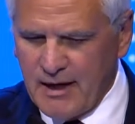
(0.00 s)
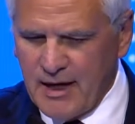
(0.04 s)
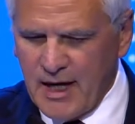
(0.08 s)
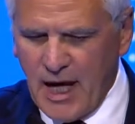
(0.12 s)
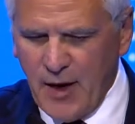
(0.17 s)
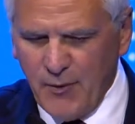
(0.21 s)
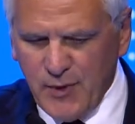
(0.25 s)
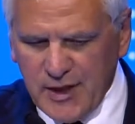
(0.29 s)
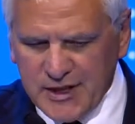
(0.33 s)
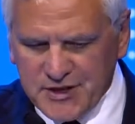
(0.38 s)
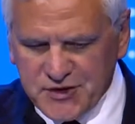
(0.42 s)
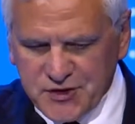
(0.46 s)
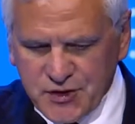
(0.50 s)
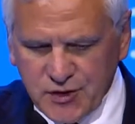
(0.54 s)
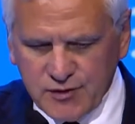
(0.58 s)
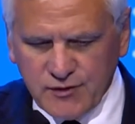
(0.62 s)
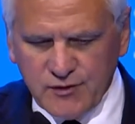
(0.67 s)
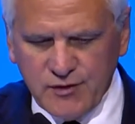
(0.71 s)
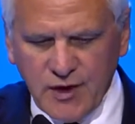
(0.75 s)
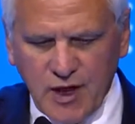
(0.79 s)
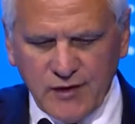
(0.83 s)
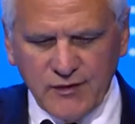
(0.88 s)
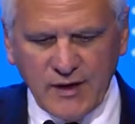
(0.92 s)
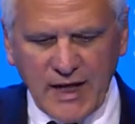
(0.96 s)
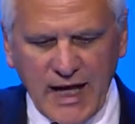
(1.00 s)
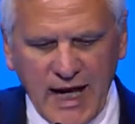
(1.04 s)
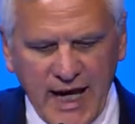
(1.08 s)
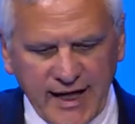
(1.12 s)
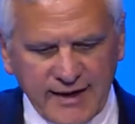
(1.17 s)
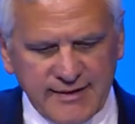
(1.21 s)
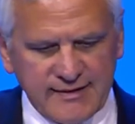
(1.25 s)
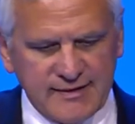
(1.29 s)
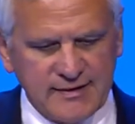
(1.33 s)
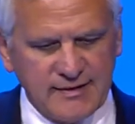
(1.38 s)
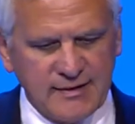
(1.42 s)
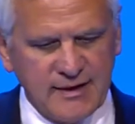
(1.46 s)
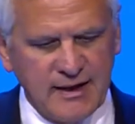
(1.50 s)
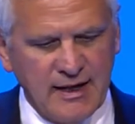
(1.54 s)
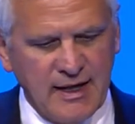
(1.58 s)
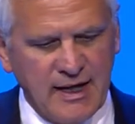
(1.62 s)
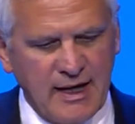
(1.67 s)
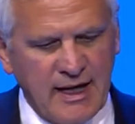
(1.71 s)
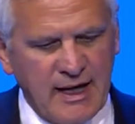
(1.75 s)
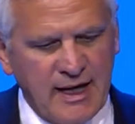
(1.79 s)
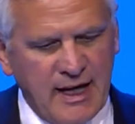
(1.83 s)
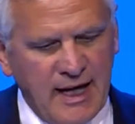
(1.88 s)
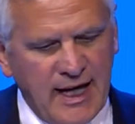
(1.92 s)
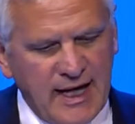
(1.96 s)
and we should not act
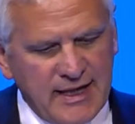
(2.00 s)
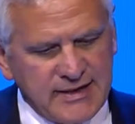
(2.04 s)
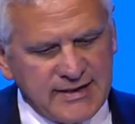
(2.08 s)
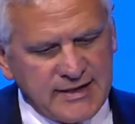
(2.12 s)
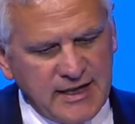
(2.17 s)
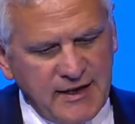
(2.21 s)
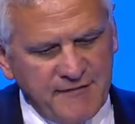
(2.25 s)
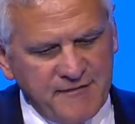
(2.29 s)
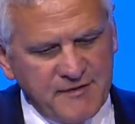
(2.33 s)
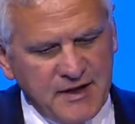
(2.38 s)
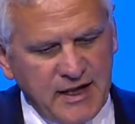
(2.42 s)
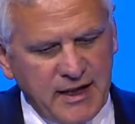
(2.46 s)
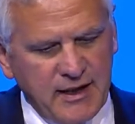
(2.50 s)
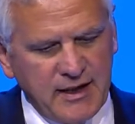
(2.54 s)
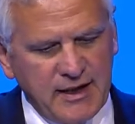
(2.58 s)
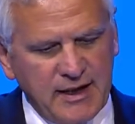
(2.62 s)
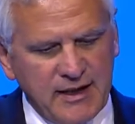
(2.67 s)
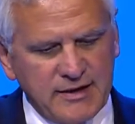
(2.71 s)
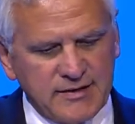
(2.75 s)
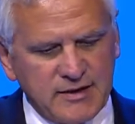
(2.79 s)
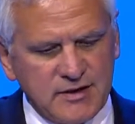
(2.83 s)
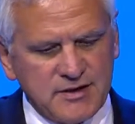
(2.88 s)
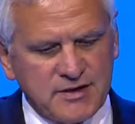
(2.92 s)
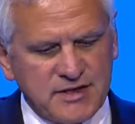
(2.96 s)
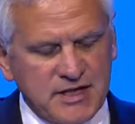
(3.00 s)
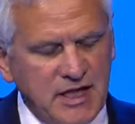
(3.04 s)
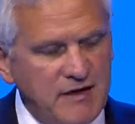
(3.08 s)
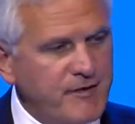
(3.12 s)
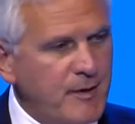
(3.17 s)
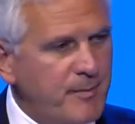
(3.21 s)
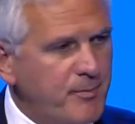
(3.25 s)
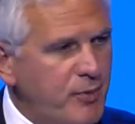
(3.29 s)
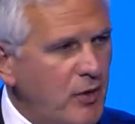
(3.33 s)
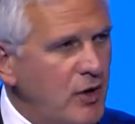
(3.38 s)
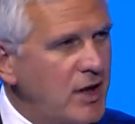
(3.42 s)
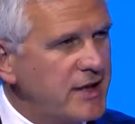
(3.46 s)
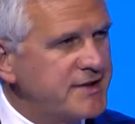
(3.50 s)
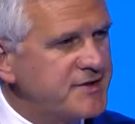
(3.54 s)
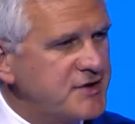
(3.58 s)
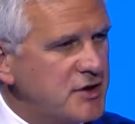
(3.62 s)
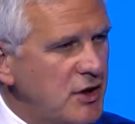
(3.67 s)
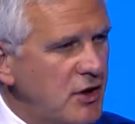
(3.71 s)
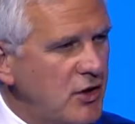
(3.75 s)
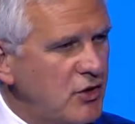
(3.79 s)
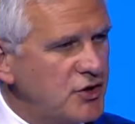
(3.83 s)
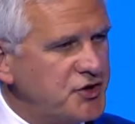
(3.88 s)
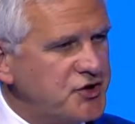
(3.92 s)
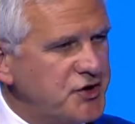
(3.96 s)
as if there is a silver bullet
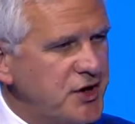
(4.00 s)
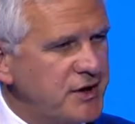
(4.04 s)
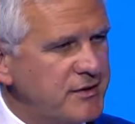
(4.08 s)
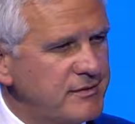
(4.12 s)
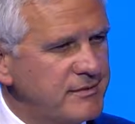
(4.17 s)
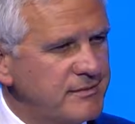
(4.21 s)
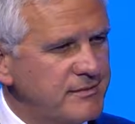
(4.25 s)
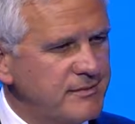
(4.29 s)
solution.